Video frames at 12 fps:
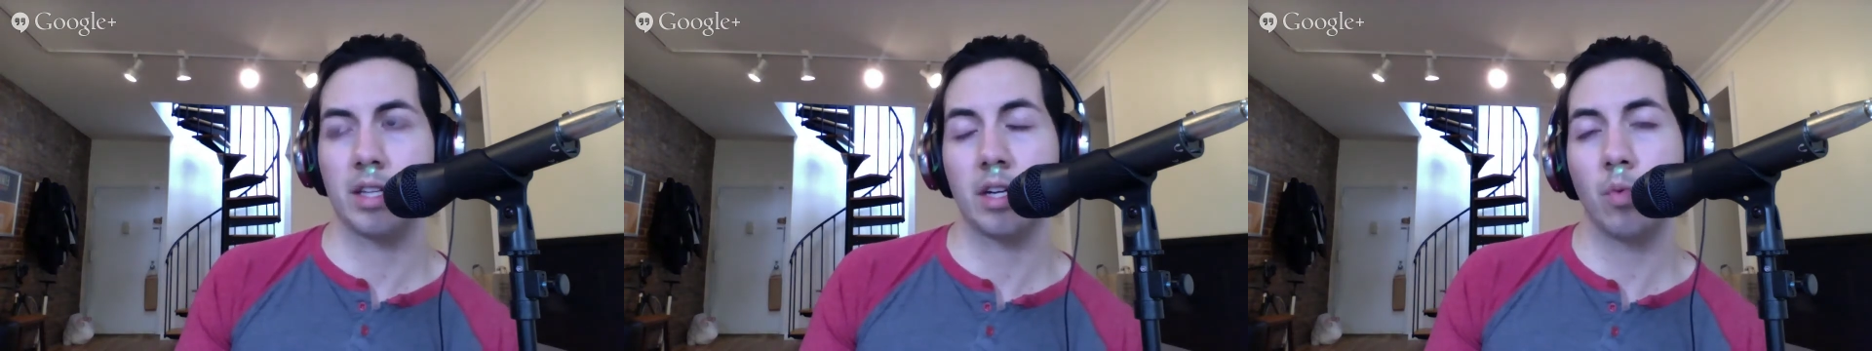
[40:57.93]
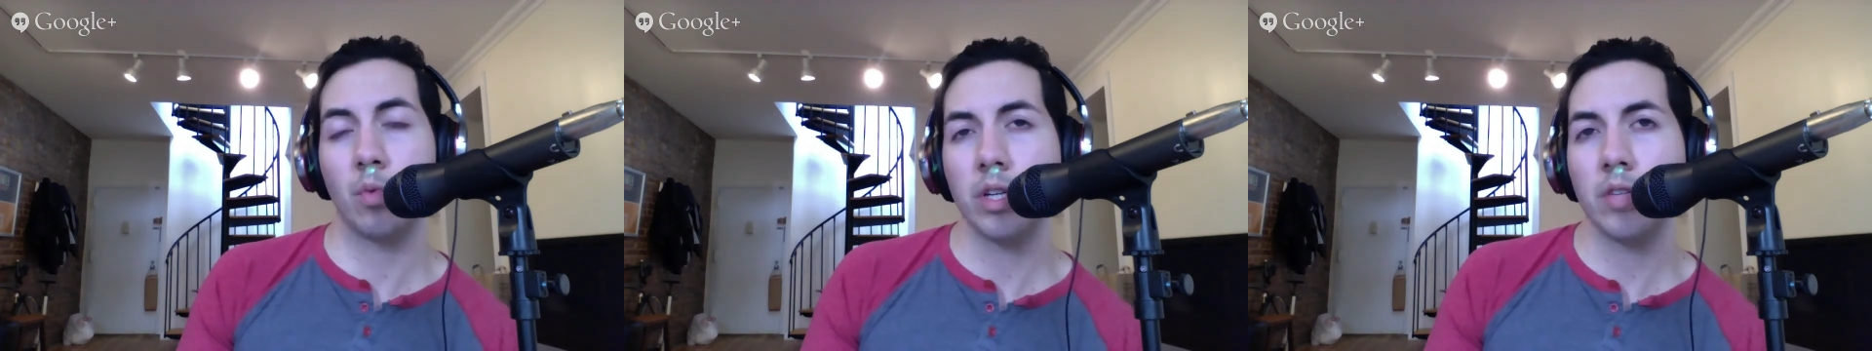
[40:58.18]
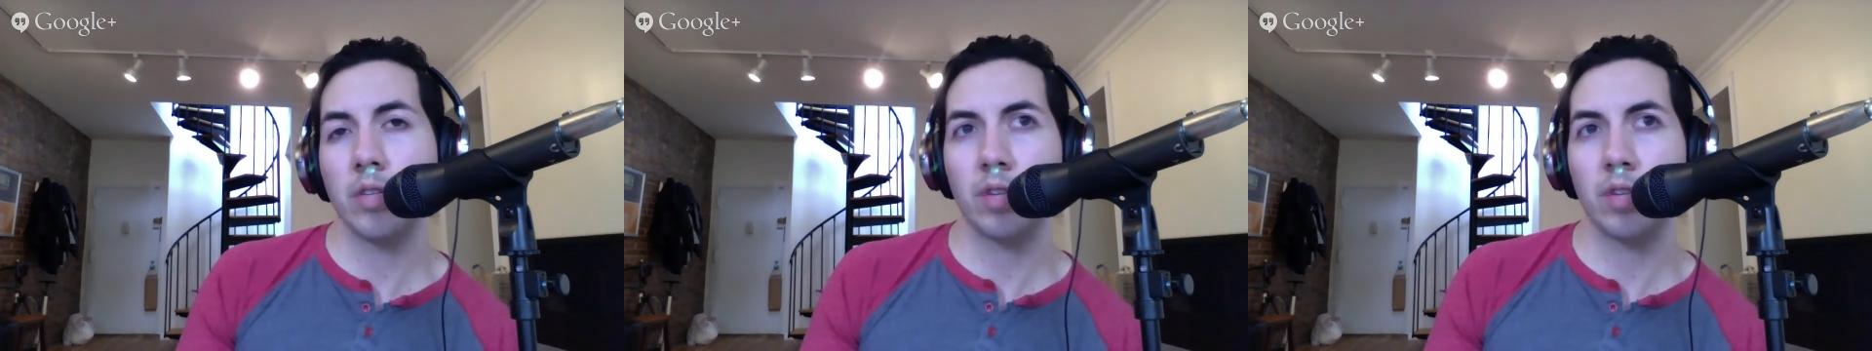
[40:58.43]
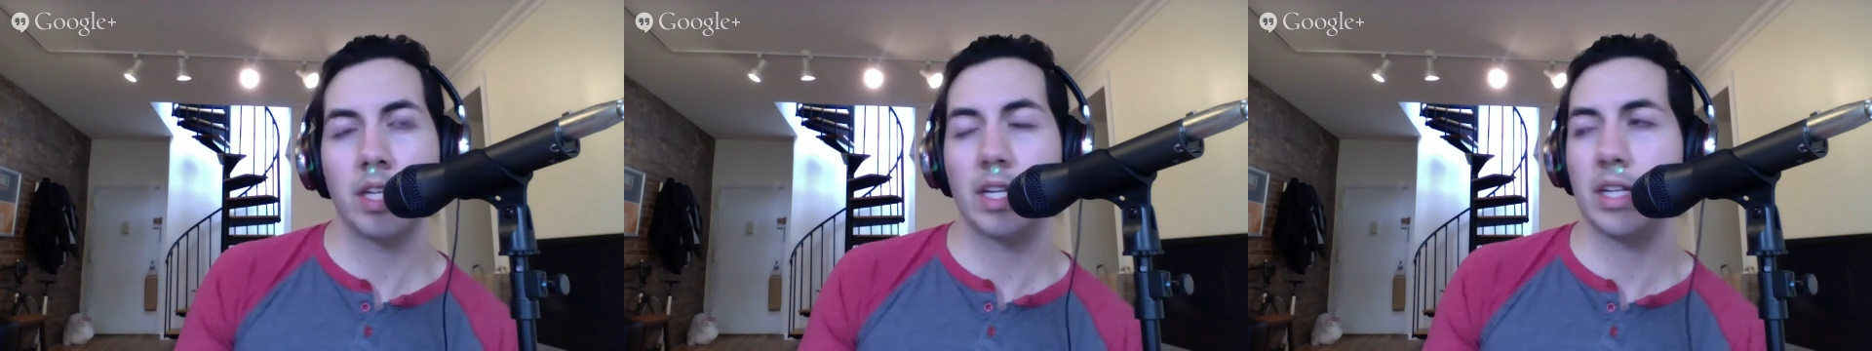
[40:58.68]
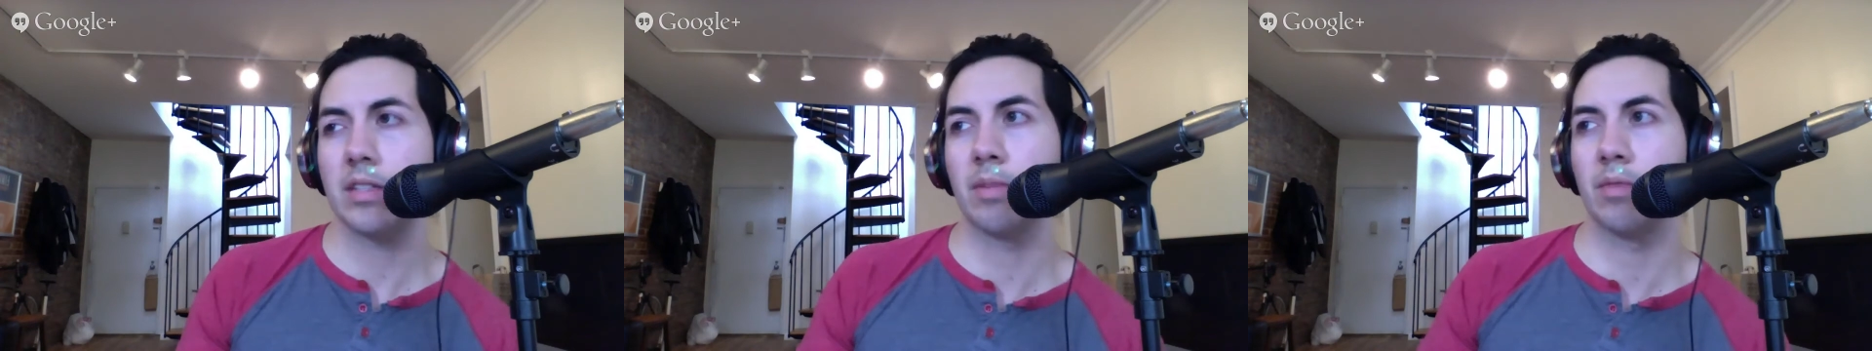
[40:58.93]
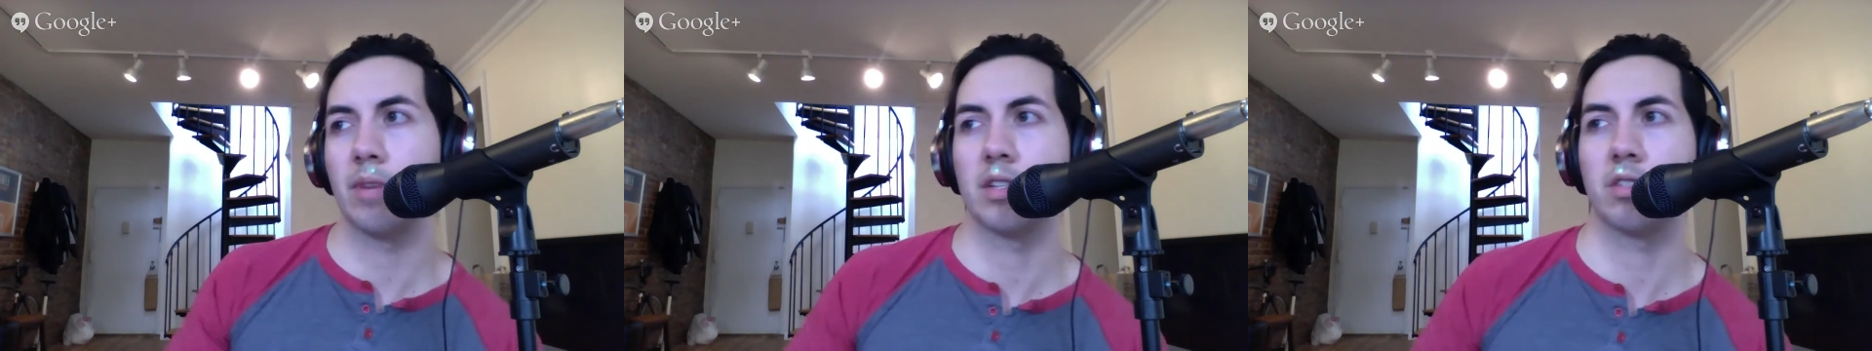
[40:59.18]
that it wouldn't really need to
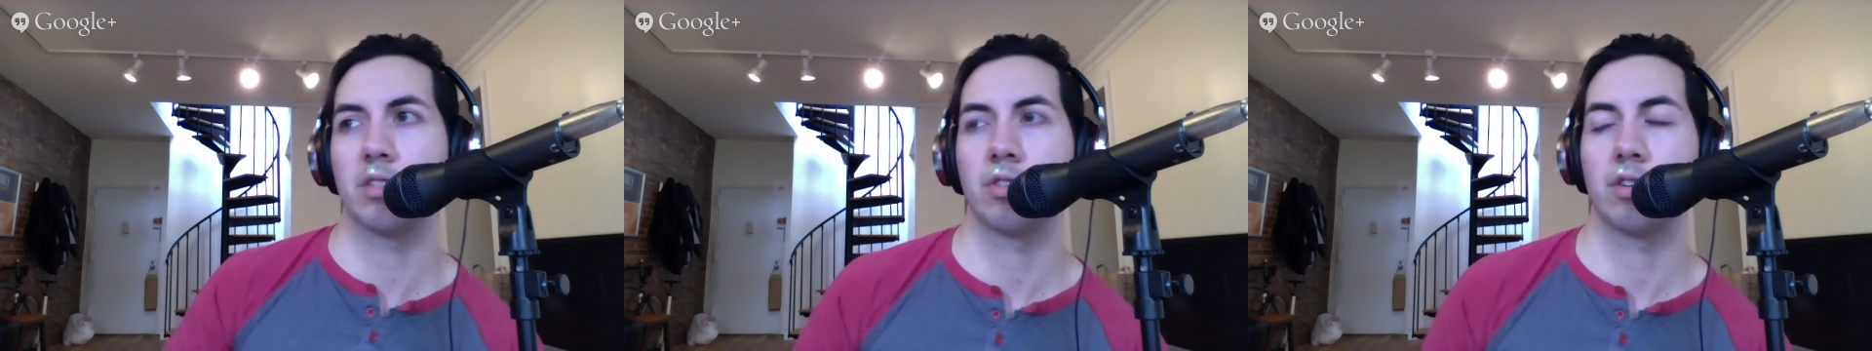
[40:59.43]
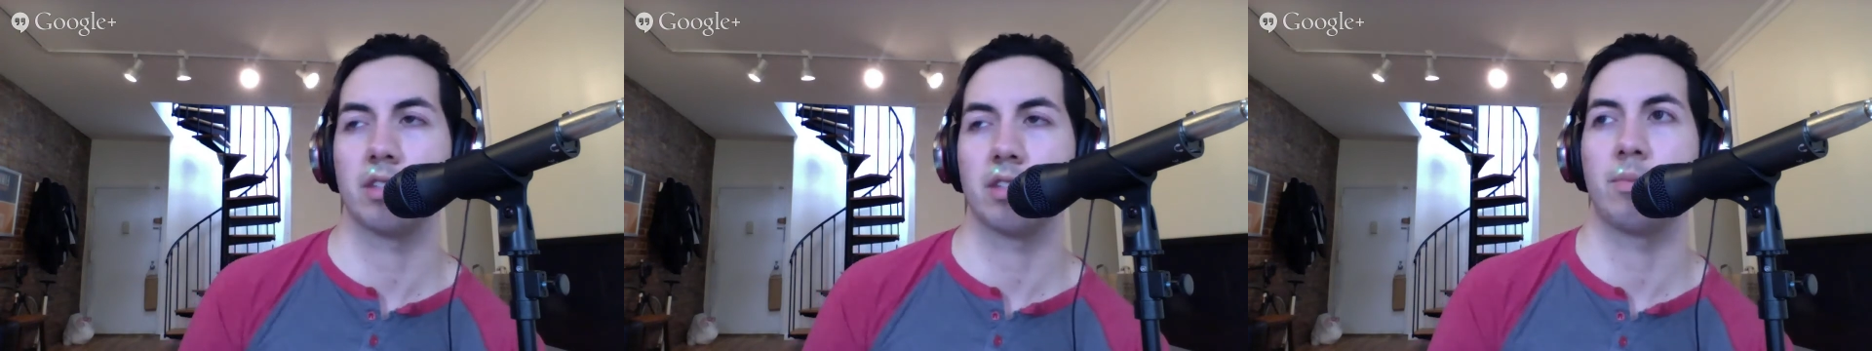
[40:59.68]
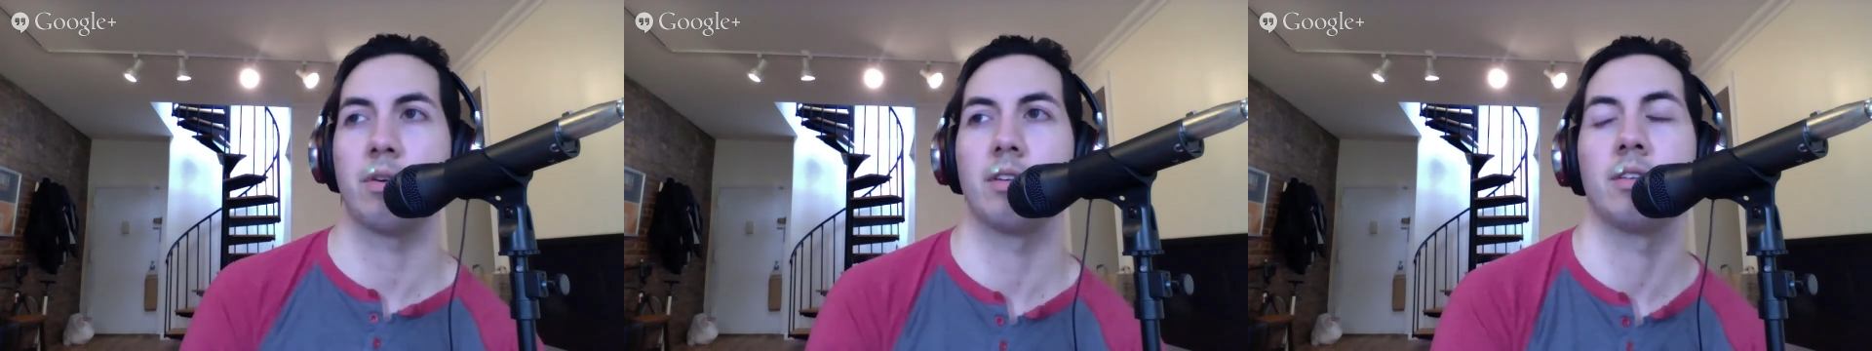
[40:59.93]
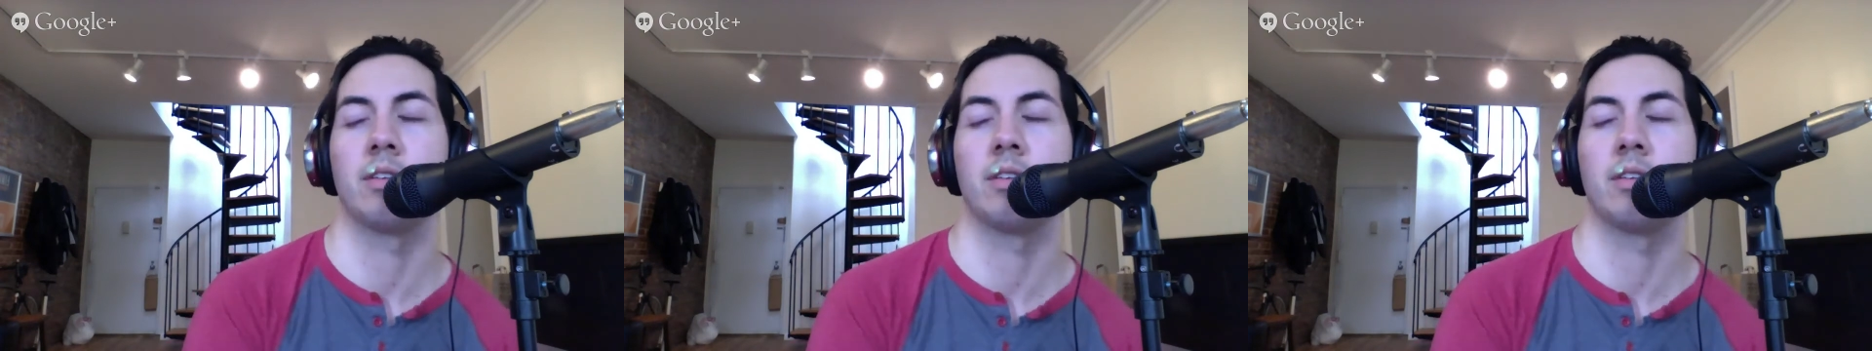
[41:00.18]
be registered as a partner.